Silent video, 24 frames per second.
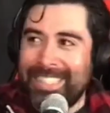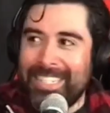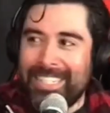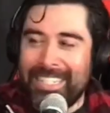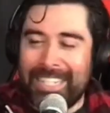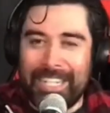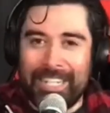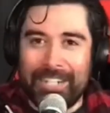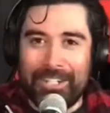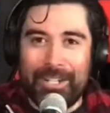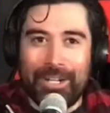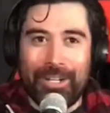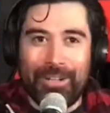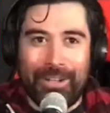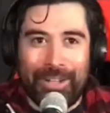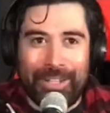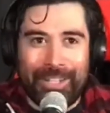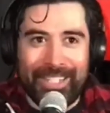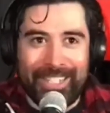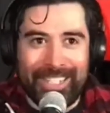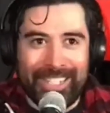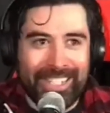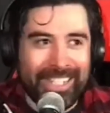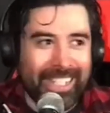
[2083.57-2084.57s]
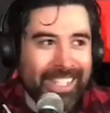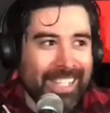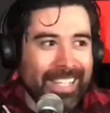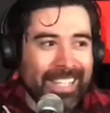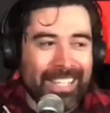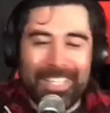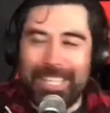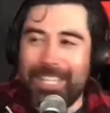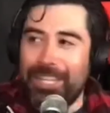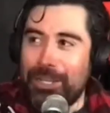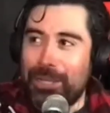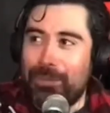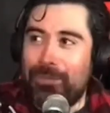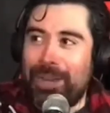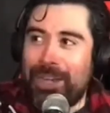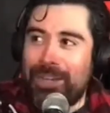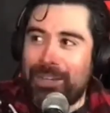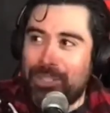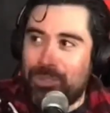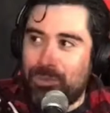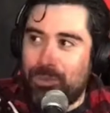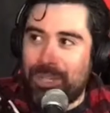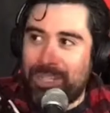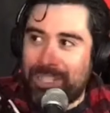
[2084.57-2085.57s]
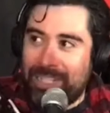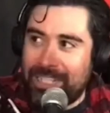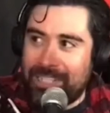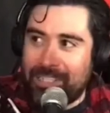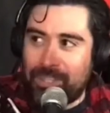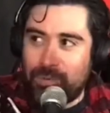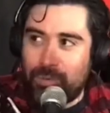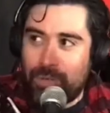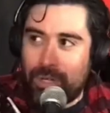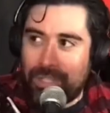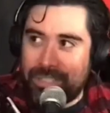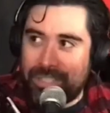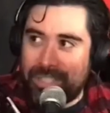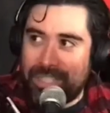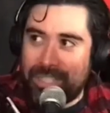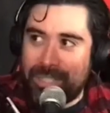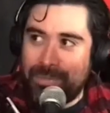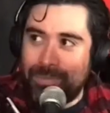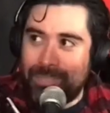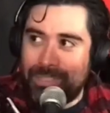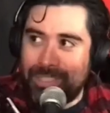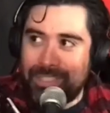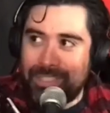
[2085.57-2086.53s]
I don't know. Hey, your parents walking at the wrong time.